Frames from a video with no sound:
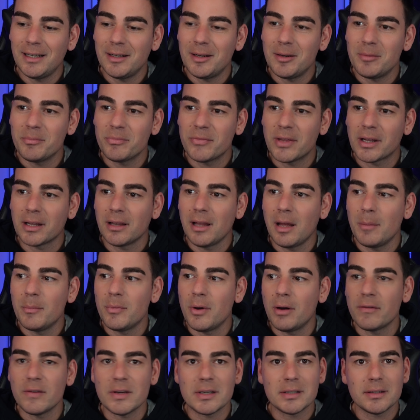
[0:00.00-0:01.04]
Um, the club
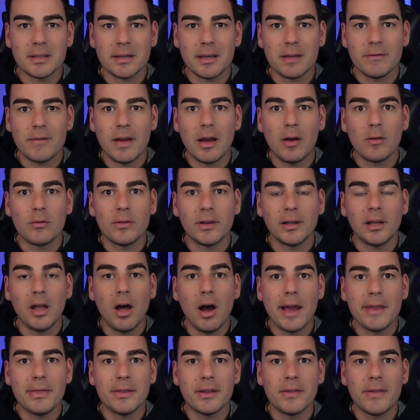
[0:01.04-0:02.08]
obviously have held the
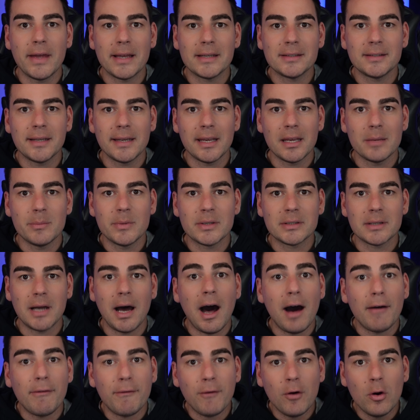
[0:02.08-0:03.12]
line that they see him as a
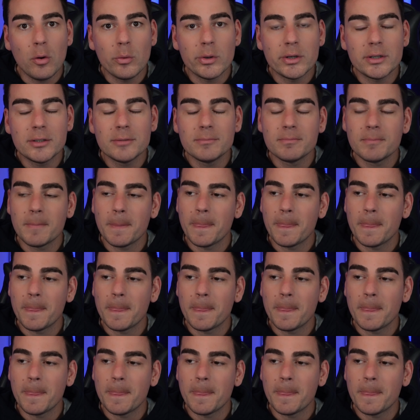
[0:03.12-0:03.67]
half forward.